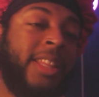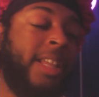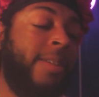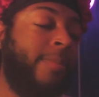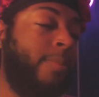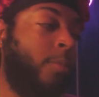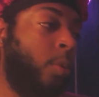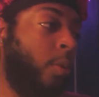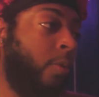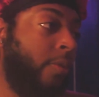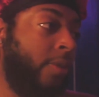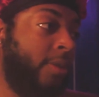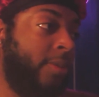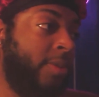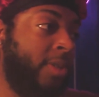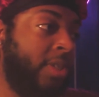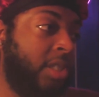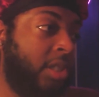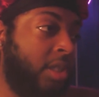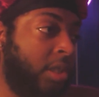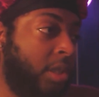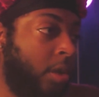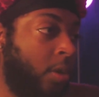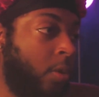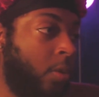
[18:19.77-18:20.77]
That movie was
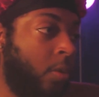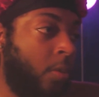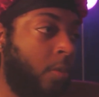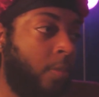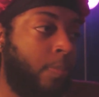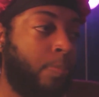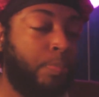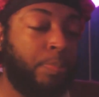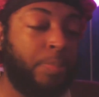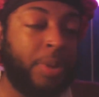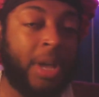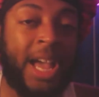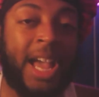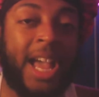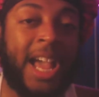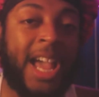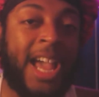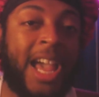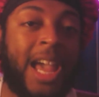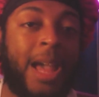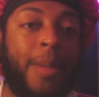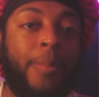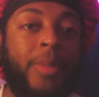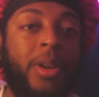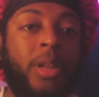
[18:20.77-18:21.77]
so
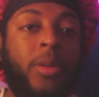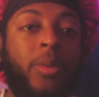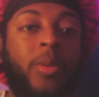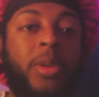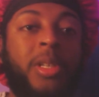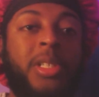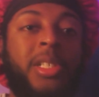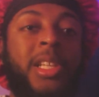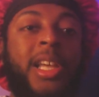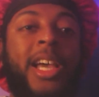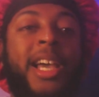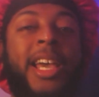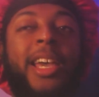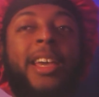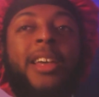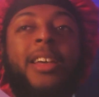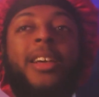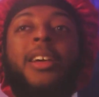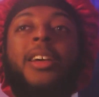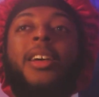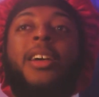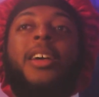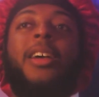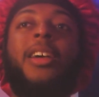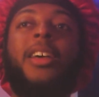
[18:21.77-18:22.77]
bad, but it was like,
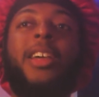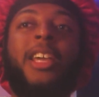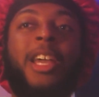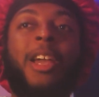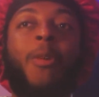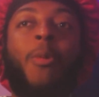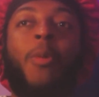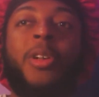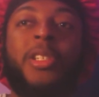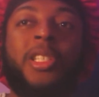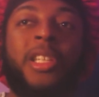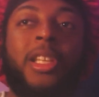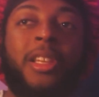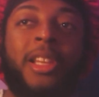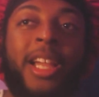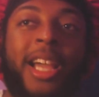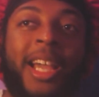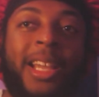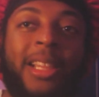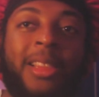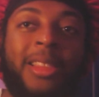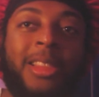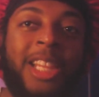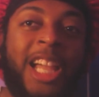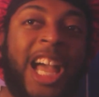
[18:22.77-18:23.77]
it wasn't
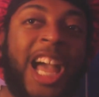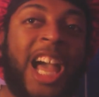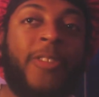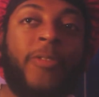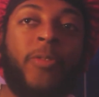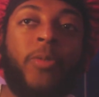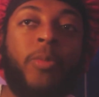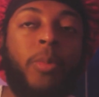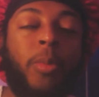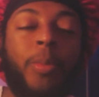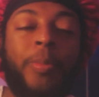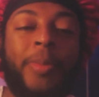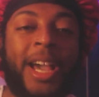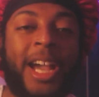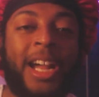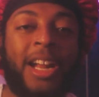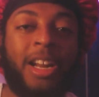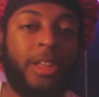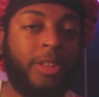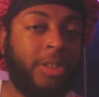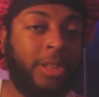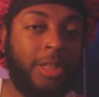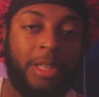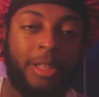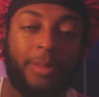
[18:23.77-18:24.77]
like laughable
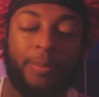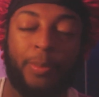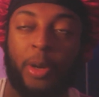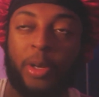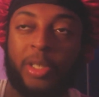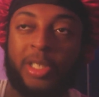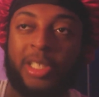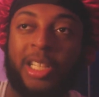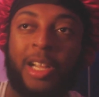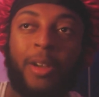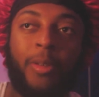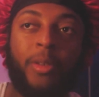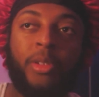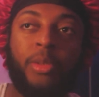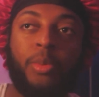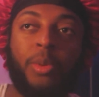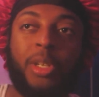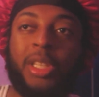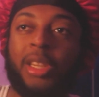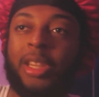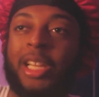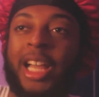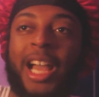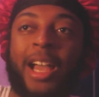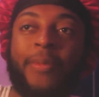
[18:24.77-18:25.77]
bad, other than the person I was
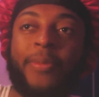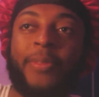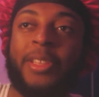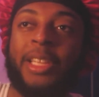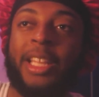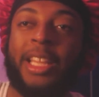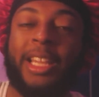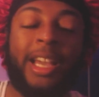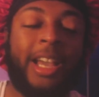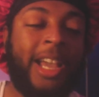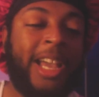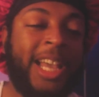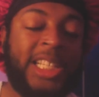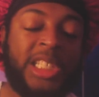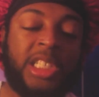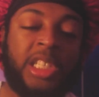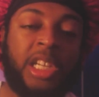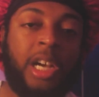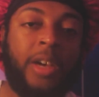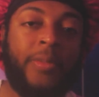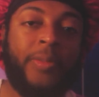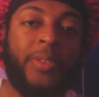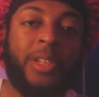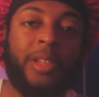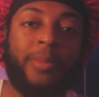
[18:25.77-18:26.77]
with laughing their ass
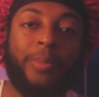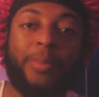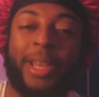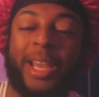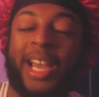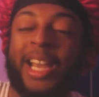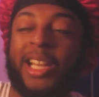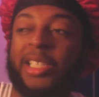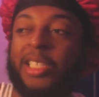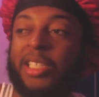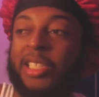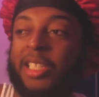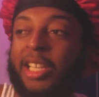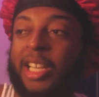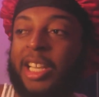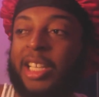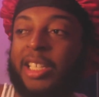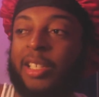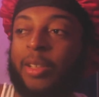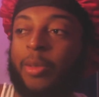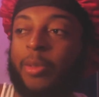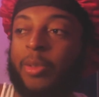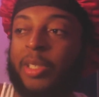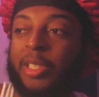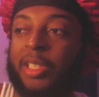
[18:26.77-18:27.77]
off at the bad
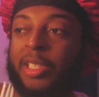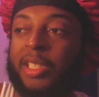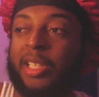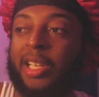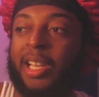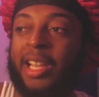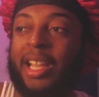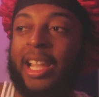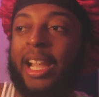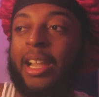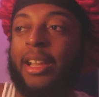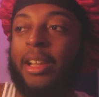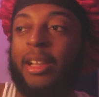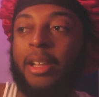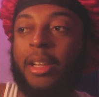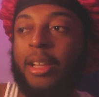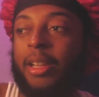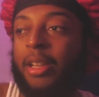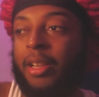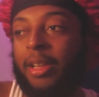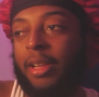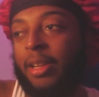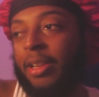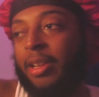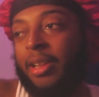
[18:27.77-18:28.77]
scenes. It was just like
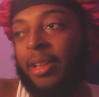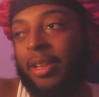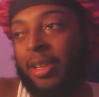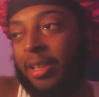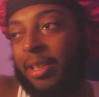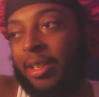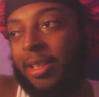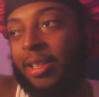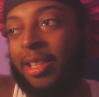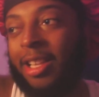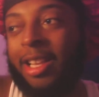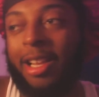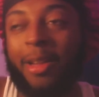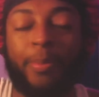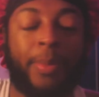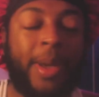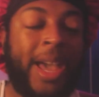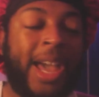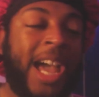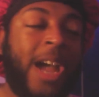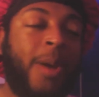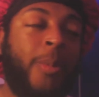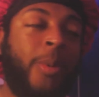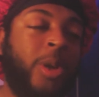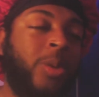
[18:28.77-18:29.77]
a
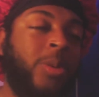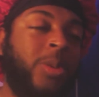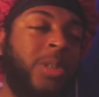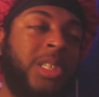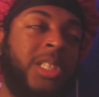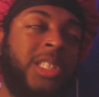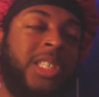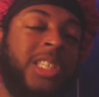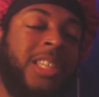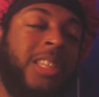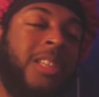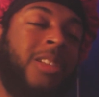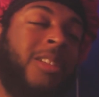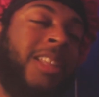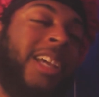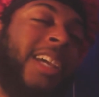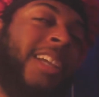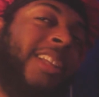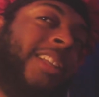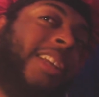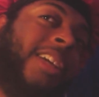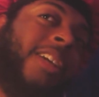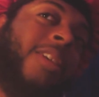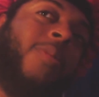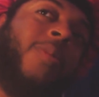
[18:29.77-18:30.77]
bad where you just sit there
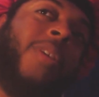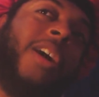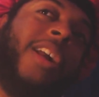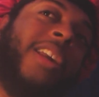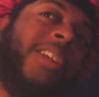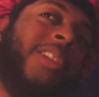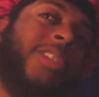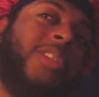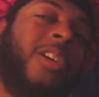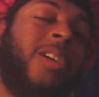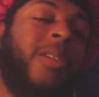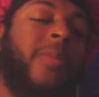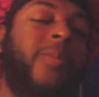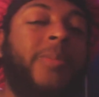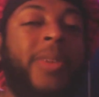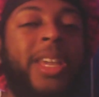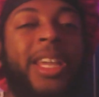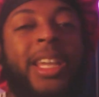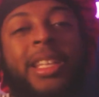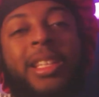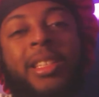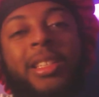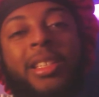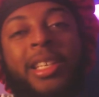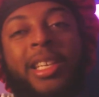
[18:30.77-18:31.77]
like, nigga, why did y'all
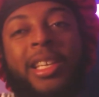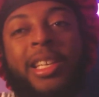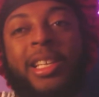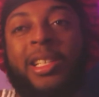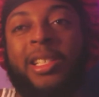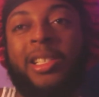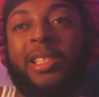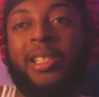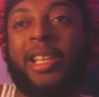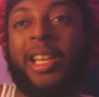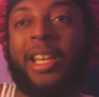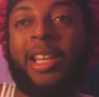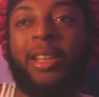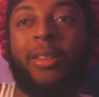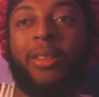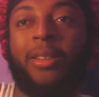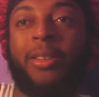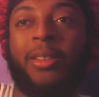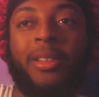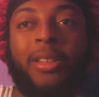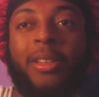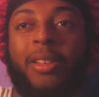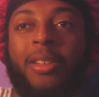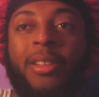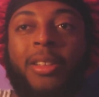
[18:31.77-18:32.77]
make this? Like,
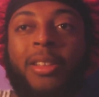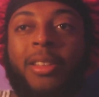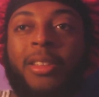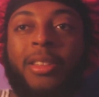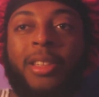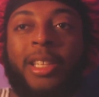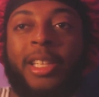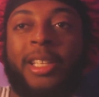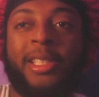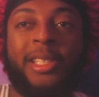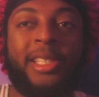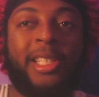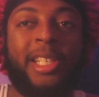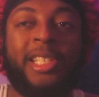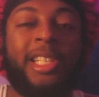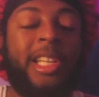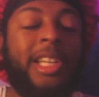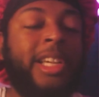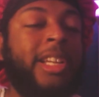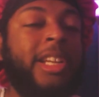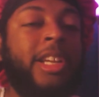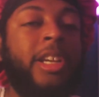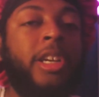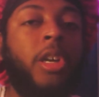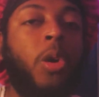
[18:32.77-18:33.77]
this
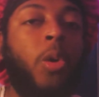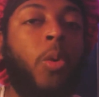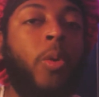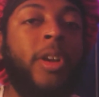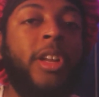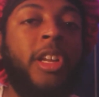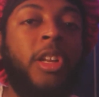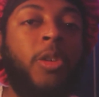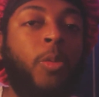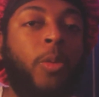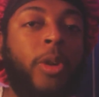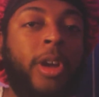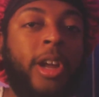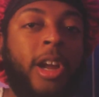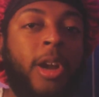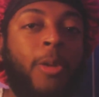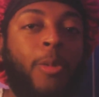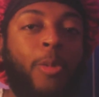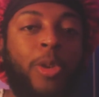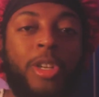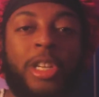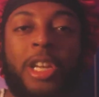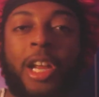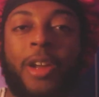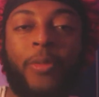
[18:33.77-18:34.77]
isn't gonna go anywhere.
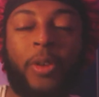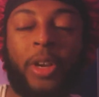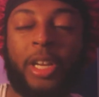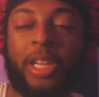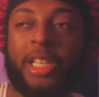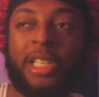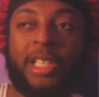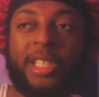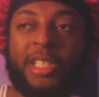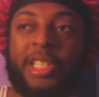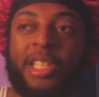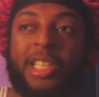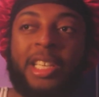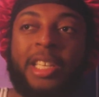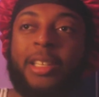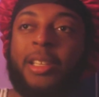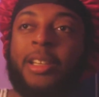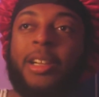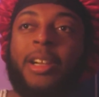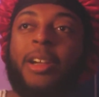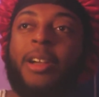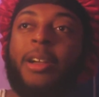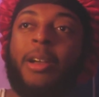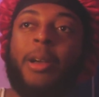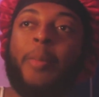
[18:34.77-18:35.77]
We're never gonna see
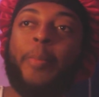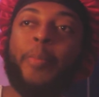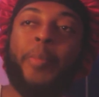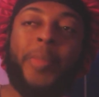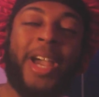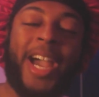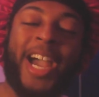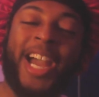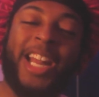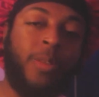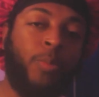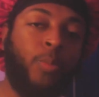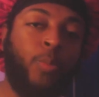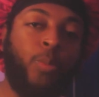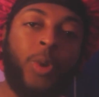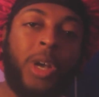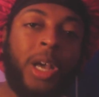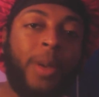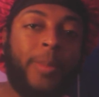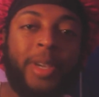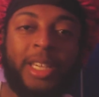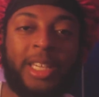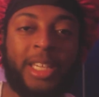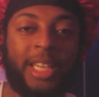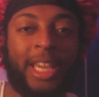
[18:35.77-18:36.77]
Madam
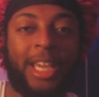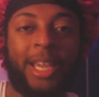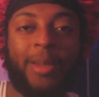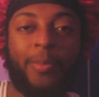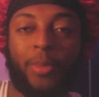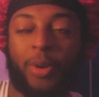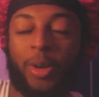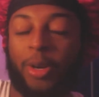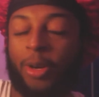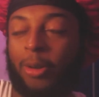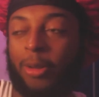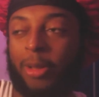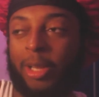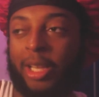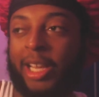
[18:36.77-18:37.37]
Web again, bro.